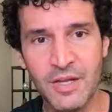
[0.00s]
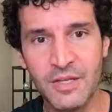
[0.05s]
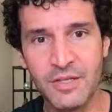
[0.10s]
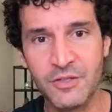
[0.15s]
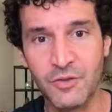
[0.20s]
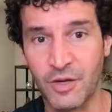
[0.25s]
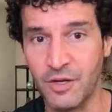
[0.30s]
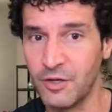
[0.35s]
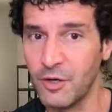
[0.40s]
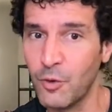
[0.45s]

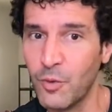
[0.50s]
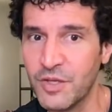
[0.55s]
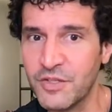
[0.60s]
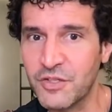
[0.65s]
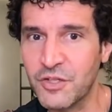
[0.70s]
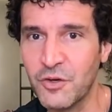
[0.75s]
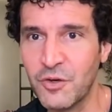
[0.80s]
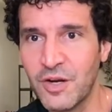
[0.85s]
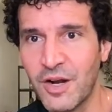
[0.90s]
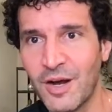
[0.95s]
So I don't know what's
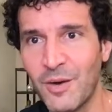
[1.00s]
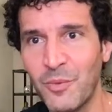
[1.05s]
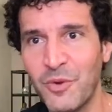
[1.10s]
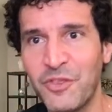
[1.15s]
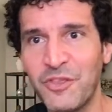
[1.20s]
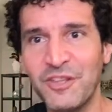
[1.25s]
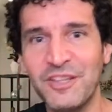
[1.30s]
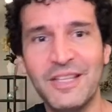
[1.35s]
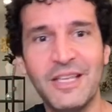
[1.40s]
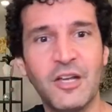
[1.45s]
going on
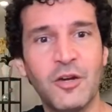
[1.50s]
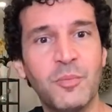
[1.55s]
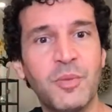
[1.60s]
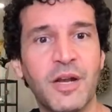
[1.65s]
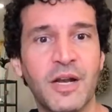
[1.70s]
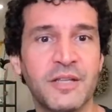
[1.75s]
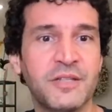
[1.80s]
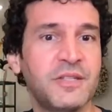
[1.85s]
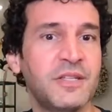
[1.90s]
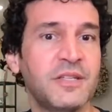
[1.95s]
with you, Leo, but
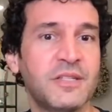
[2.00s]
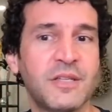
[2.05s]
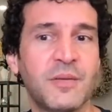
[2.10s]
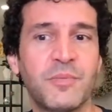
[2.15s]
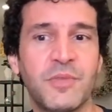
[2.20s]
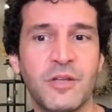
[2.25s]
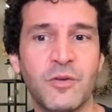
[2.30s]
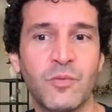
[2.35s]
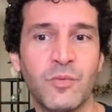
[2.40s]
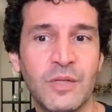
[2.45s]
I see
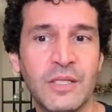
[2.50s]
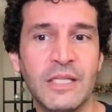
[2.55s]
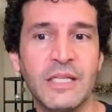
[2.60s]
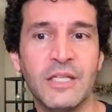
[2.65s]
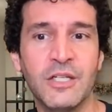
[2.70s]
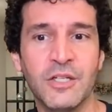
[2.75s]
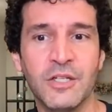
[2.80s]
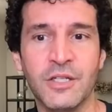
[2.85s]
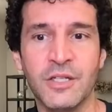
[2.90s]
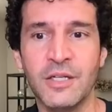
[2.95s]
something really
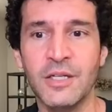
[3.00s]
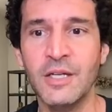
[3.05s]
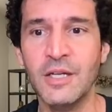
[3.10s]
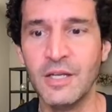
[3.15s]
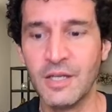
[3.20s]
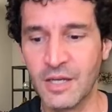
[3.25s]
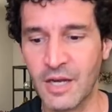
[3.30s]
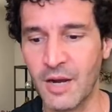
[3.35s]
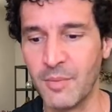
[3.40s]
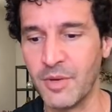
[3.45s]
good
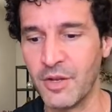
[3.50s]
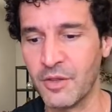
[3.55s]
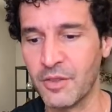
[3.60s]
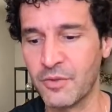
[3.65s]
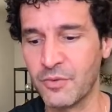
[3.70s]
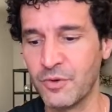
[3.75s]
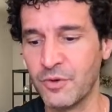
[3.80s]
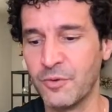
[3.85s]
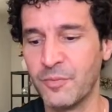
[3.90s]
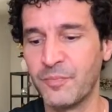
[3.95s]
coming
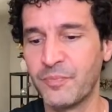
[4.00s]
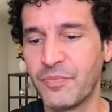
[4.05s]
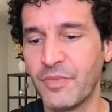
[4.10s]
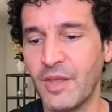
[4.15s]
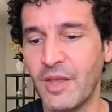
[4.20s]
through.